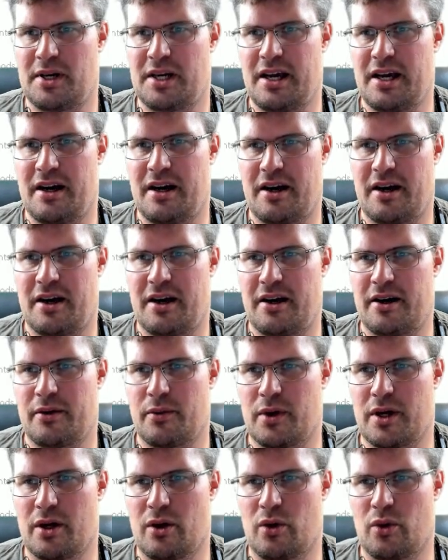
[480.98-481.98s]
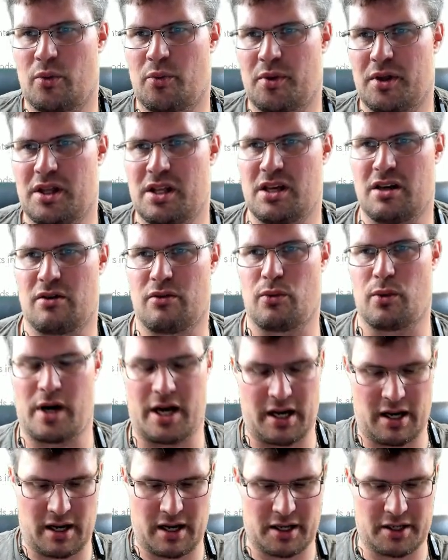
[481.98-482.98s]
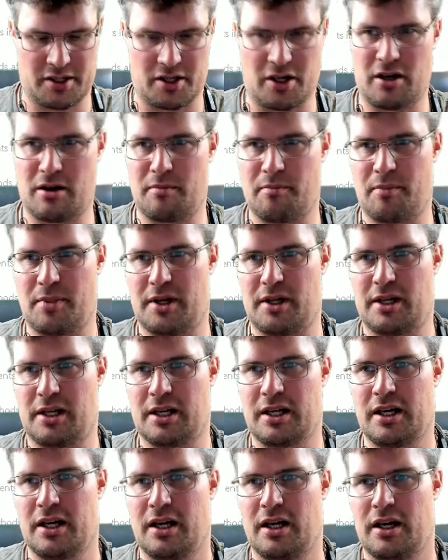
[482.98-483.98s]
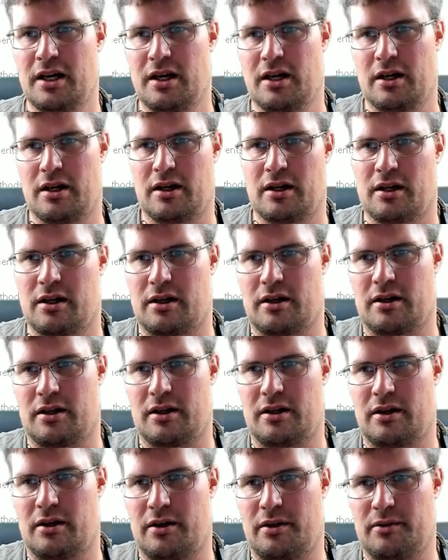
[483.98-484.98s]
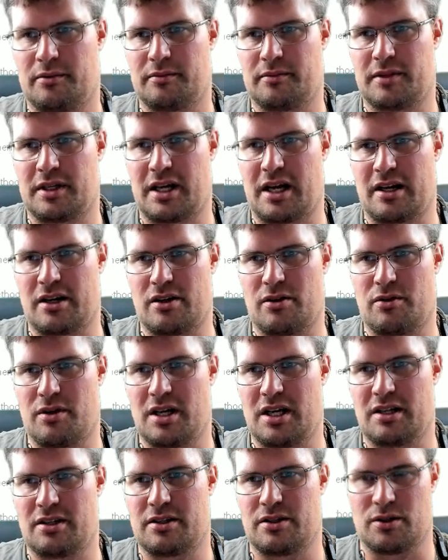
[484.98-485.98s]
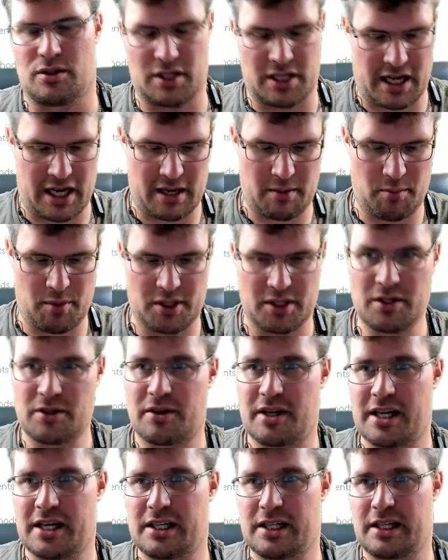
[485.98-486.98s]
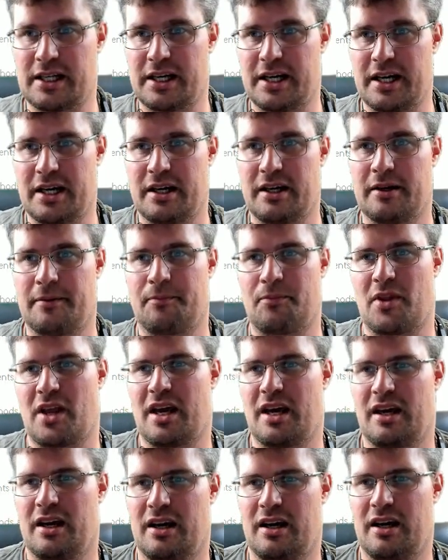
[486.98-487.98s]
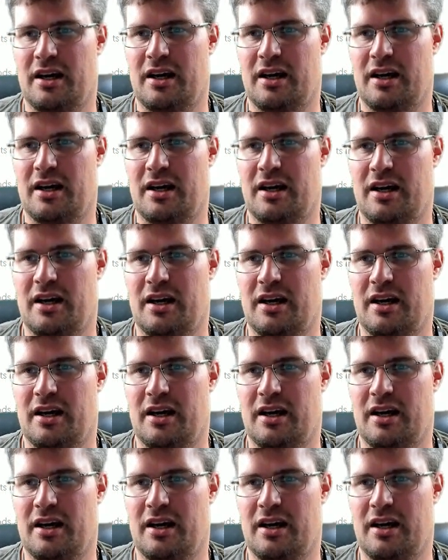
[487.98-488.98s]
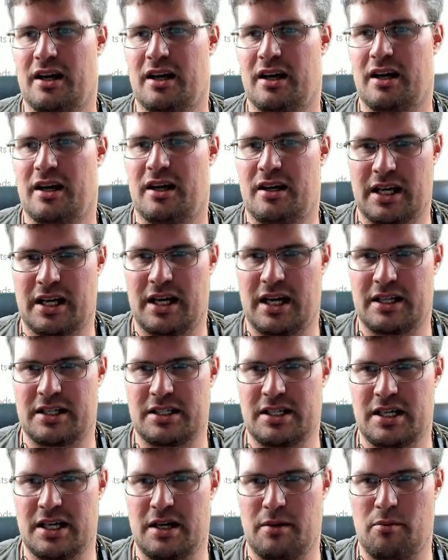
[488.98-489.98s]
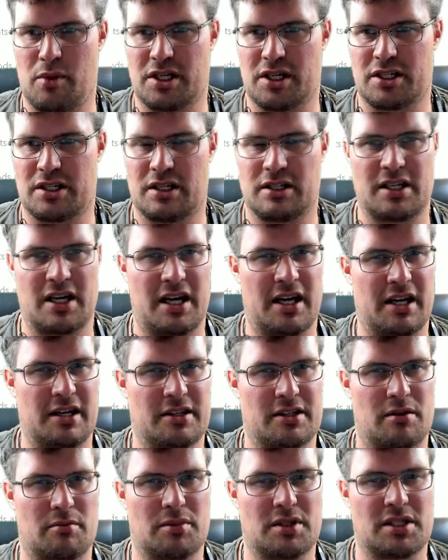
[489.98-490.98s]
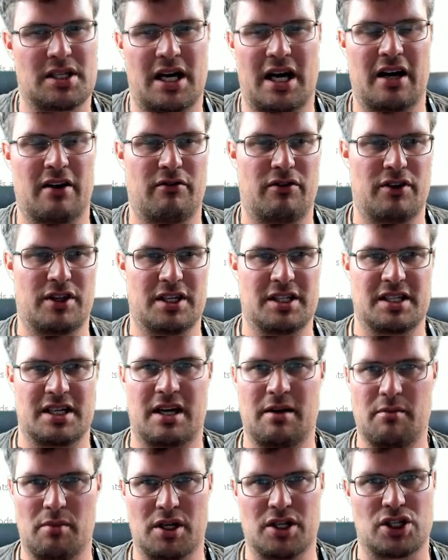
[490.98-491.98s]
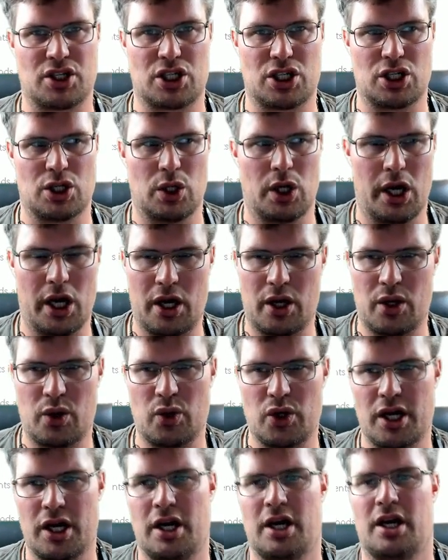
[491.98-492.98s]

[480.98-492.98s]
here, we open the when example, and you need to type it correctly, and here you see that I get an image. It takes some time for this image to load,